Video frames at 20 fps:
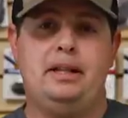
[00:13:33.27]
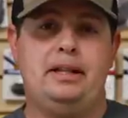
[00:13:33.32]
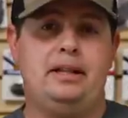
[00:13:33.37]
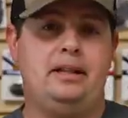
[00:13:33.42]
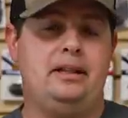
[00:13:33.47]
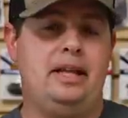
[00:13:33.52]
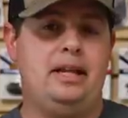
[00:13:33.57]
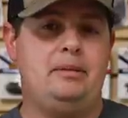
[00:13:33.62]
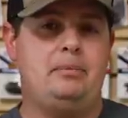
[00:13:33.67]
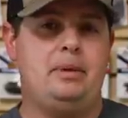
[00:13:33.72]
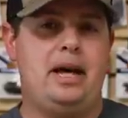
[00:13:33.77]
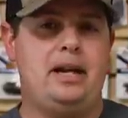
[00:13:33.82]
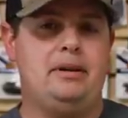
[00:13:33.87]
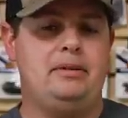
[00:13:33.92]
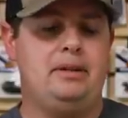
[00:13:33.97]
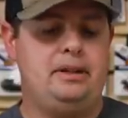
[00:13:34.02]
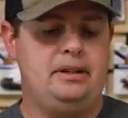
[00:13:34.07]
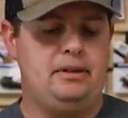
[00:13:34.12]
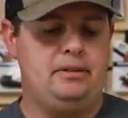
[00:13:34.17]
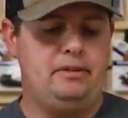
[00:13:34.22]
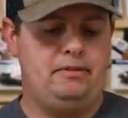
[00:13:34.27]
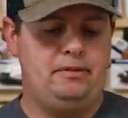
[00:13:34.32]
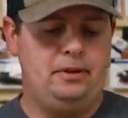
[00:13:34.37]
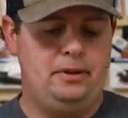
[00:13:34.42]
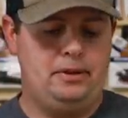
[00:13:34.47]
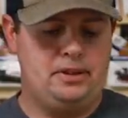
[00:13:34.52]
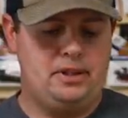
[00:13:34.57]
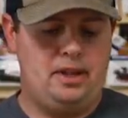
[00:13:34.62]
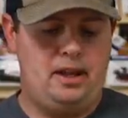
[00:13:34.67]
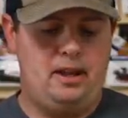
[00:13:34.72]
to like a lead battery,
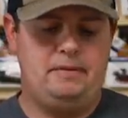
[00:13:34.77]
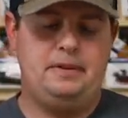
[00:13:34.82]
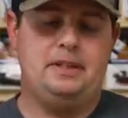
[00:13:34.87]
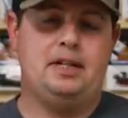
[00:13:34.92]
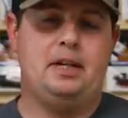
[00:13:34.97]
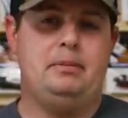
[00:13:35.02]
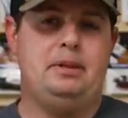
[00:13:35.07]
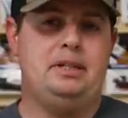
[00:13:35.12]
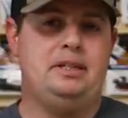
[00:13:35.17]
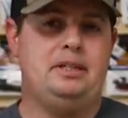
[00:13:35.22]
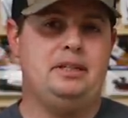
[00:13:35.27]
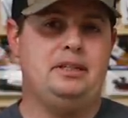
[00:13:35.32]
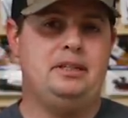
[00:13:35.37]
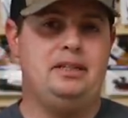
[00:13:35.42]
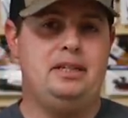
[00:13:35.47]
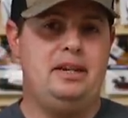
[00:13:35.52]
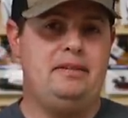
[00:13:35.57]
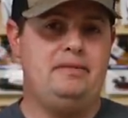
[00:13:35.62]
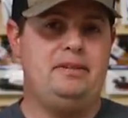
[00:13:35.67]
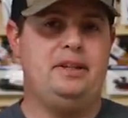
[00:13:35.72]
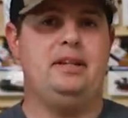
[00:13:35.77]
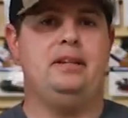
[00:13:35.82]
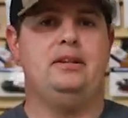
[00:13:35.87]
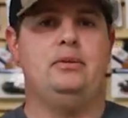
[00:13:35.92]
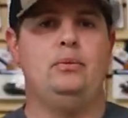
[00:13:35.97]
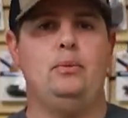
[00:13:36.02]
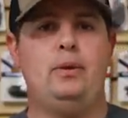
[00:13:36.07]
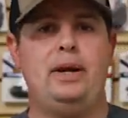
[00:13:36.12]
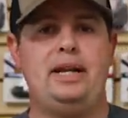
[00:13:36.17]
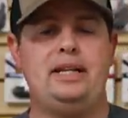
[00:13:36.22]
first off, is gonna be
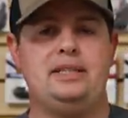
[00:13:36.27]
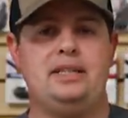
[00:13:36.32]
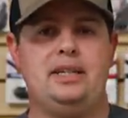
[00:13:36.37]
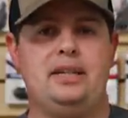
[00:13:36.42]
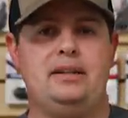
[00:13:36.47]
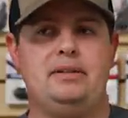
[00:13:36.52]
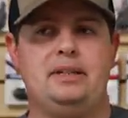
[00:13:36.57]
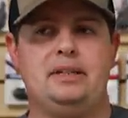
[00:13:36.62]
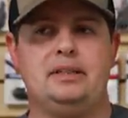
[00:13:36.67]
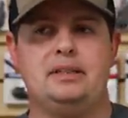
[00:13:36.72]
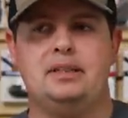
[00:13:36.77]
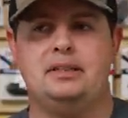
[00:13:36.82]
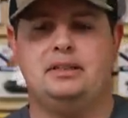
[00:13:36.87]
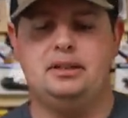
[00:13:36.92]
significant weight savings.